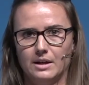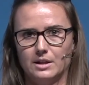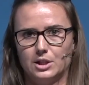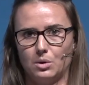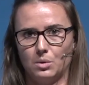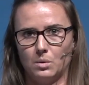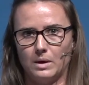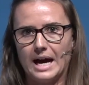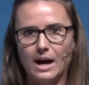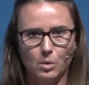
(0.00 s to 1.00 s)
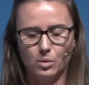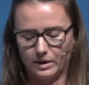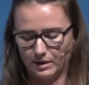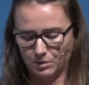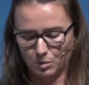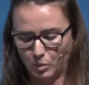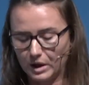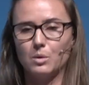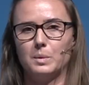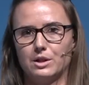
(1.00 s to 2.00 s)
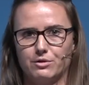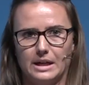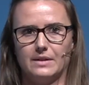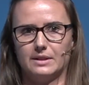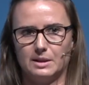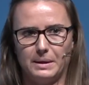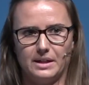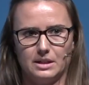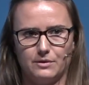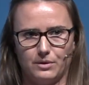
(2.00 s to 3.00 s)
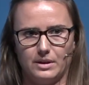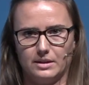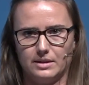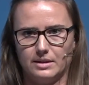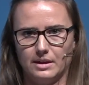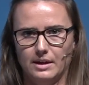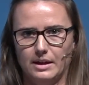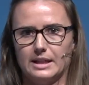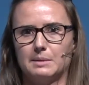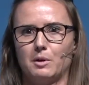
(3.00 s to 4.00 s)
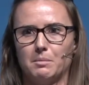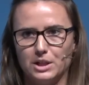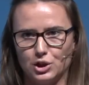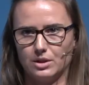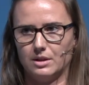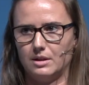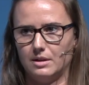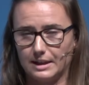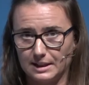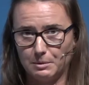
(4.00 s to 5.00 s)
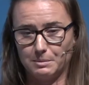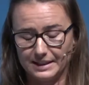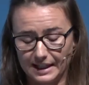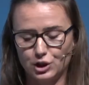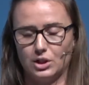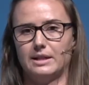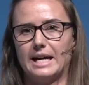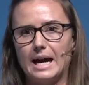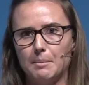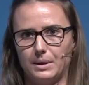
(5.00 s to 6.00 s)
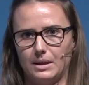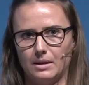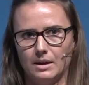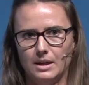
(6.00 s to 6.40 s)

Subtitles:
So how and where we create the space for this experimentation to happen